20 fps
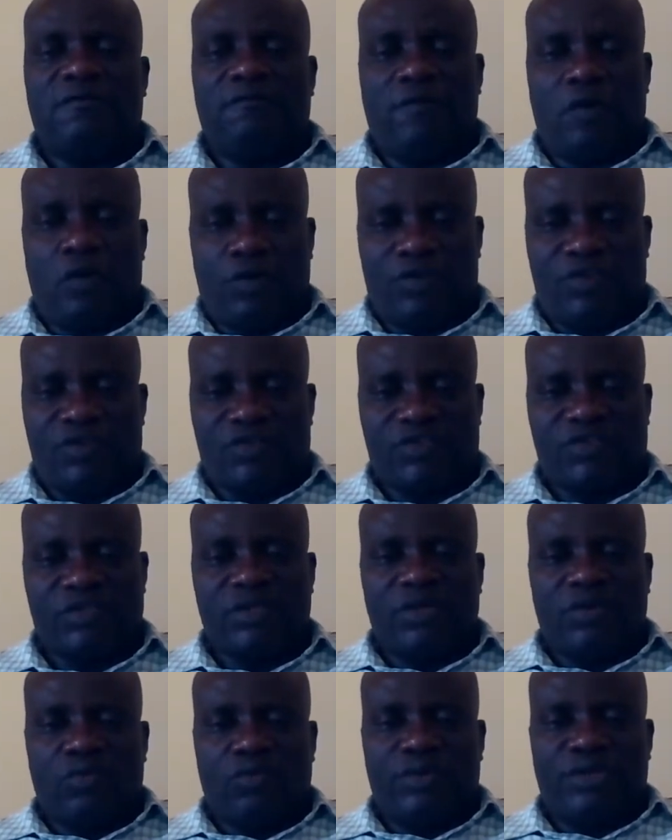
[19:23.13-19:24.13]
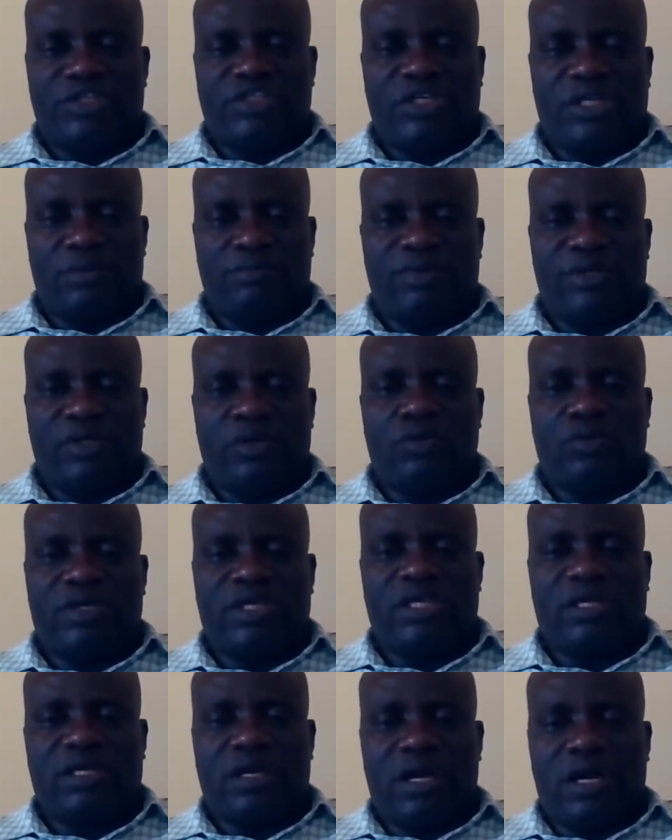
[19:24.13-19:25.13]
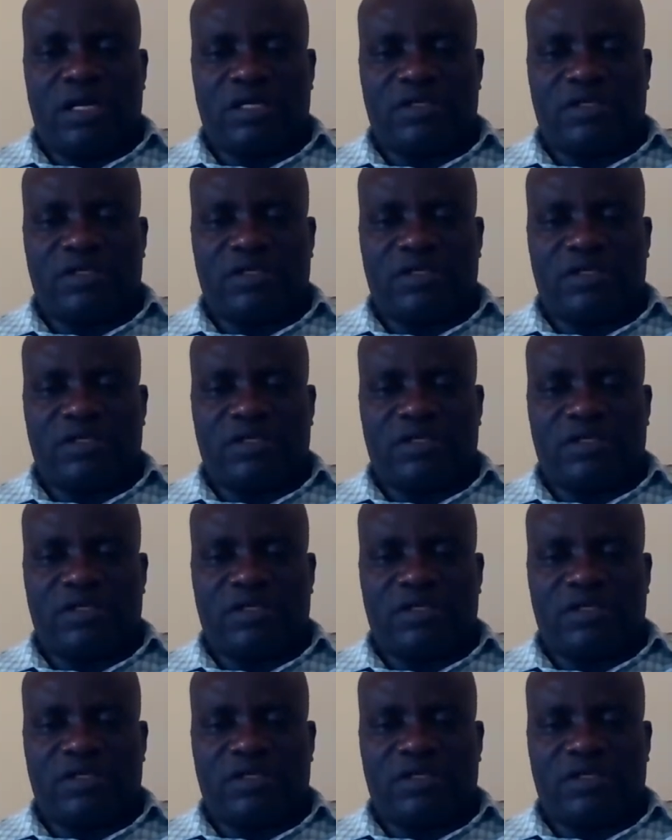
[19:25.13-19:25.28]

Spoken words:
voice. We shall be looking